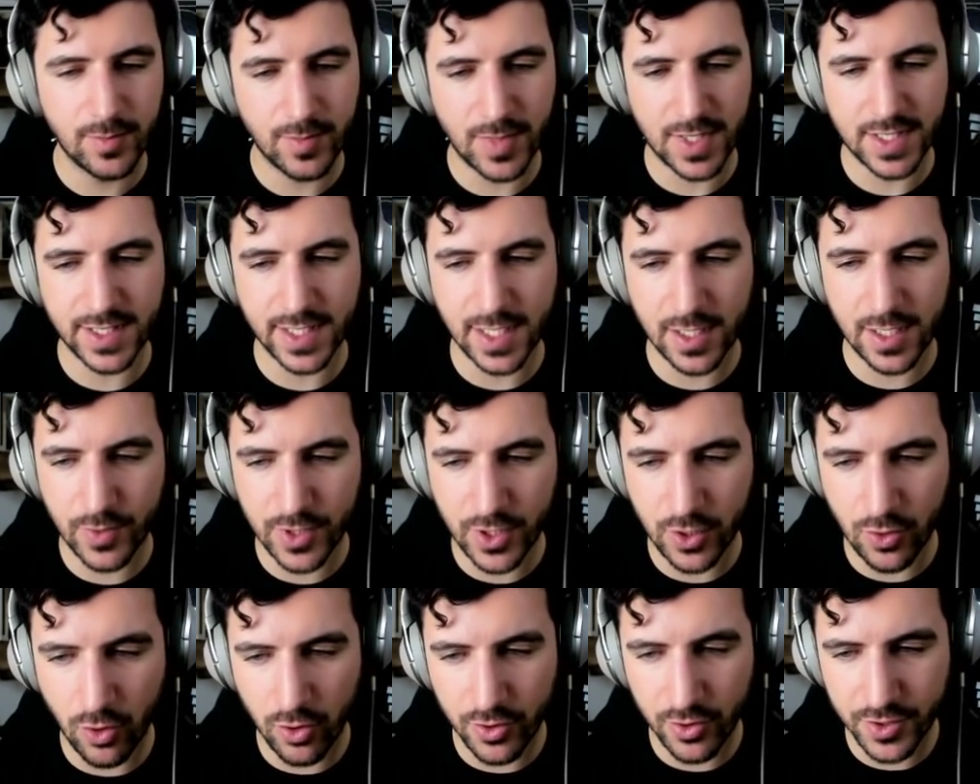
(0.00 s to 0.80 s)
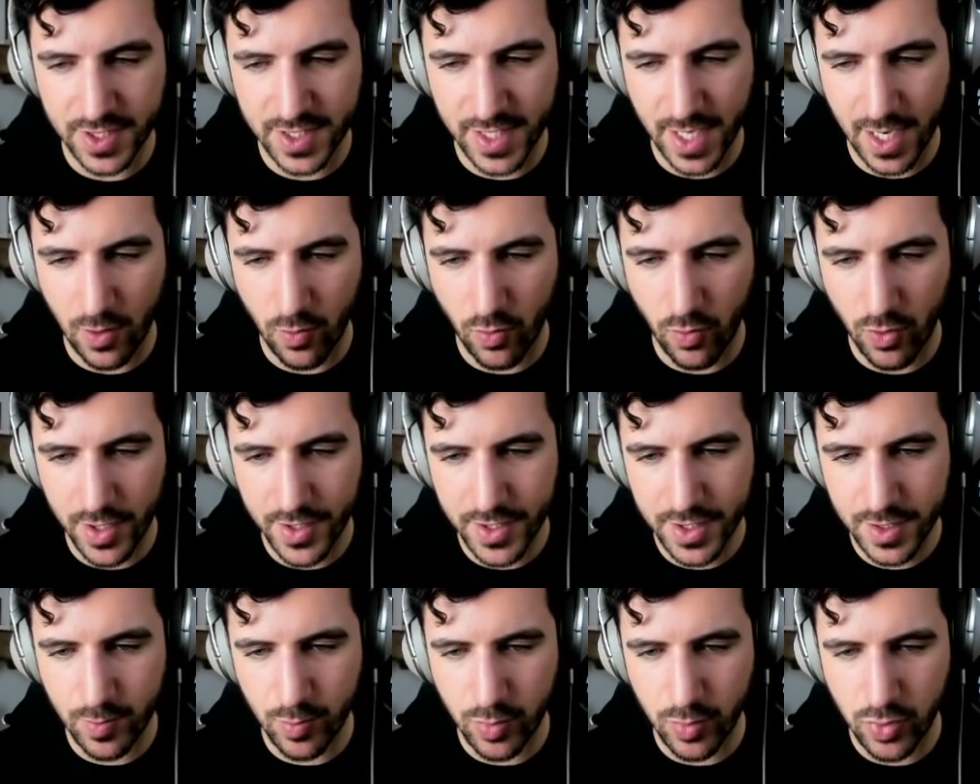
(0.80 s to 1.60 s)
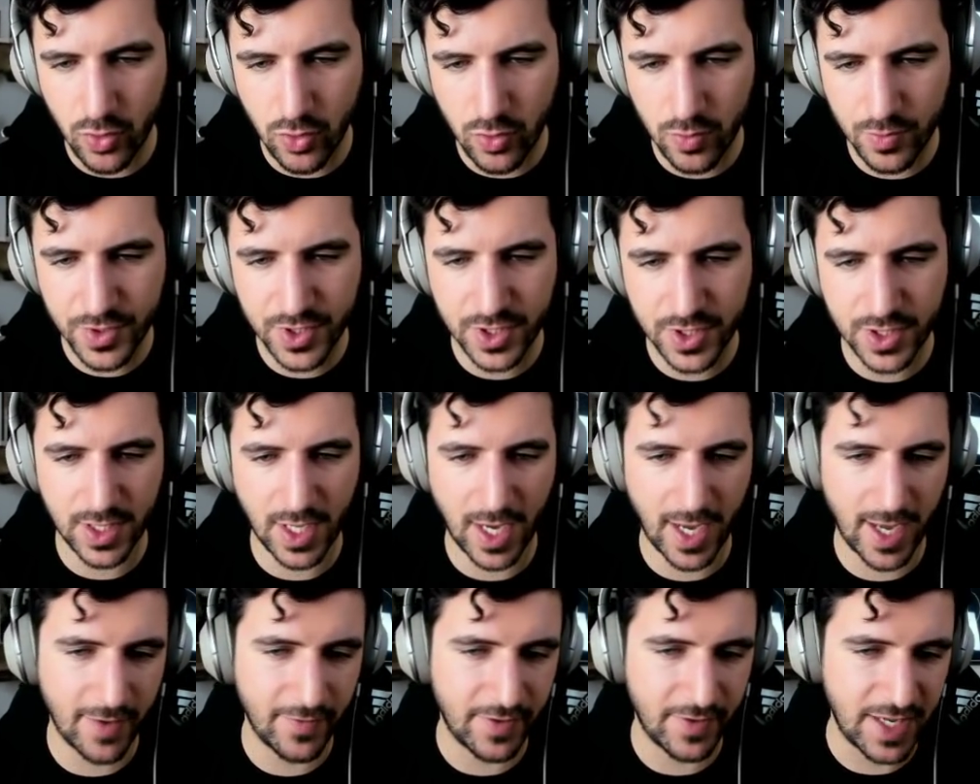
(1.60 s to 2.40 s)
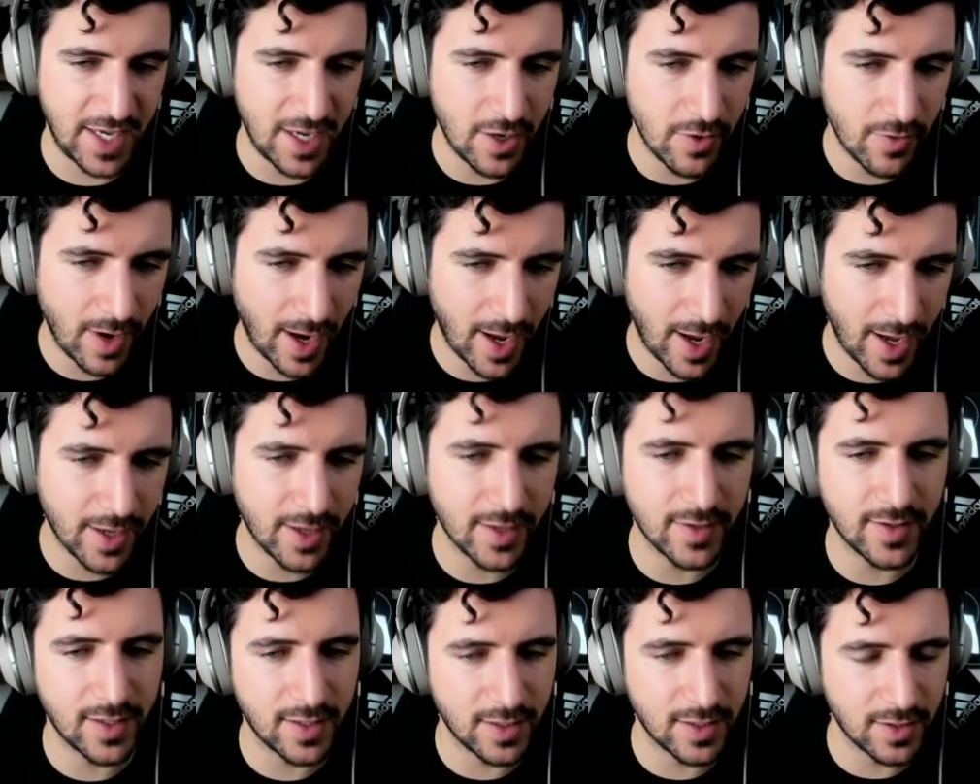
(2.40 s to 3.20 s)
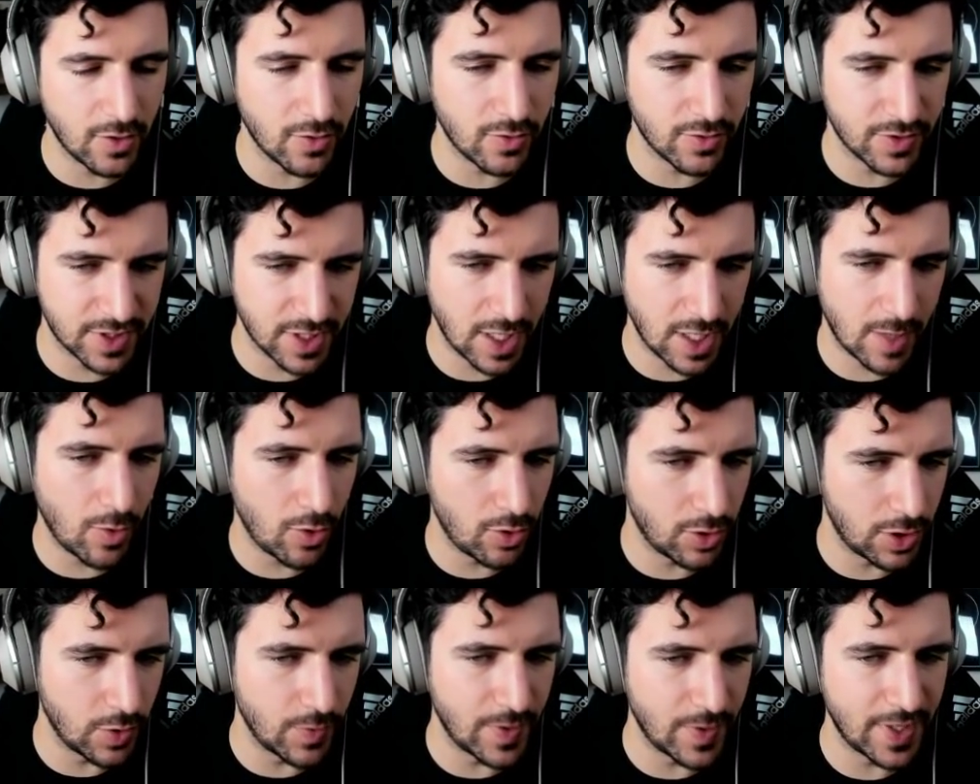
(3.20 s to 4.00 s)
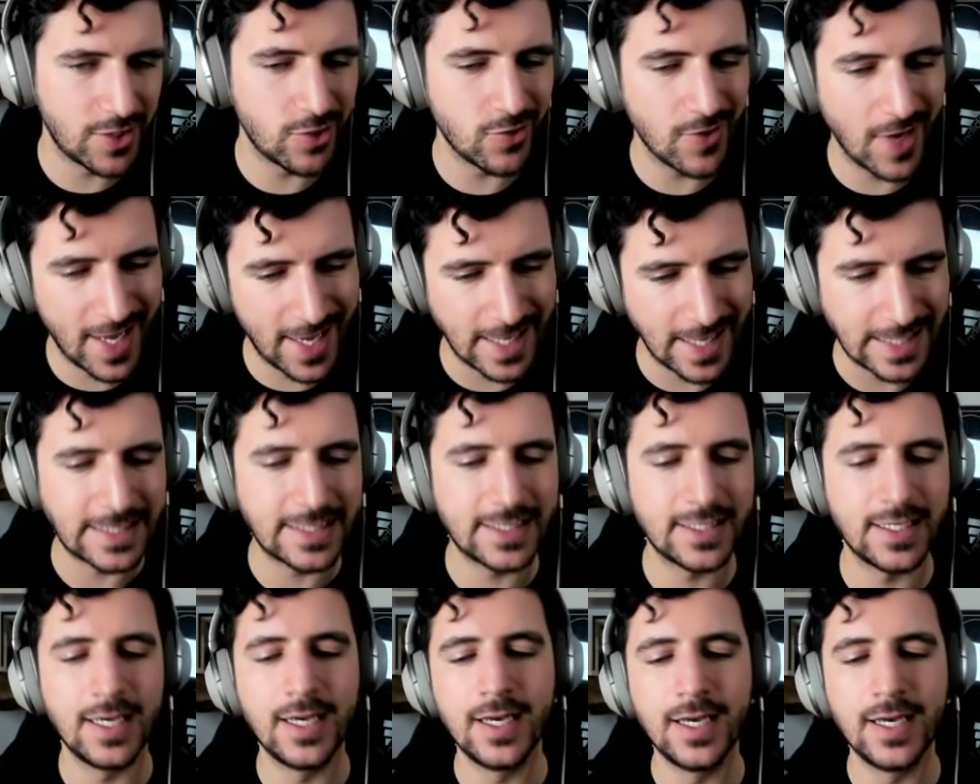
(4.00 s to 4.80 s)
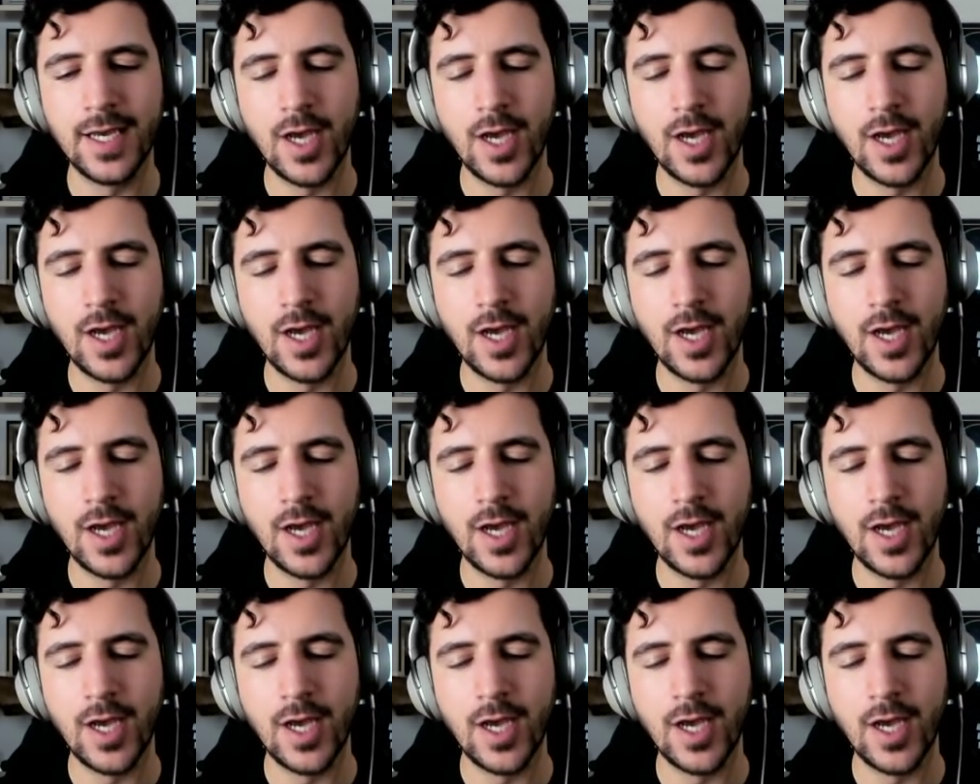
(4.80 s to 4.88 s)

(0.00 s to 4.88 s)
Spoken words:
Basically, when you auto-attack once, boom, I have an E rank and then it goes up all the way to S.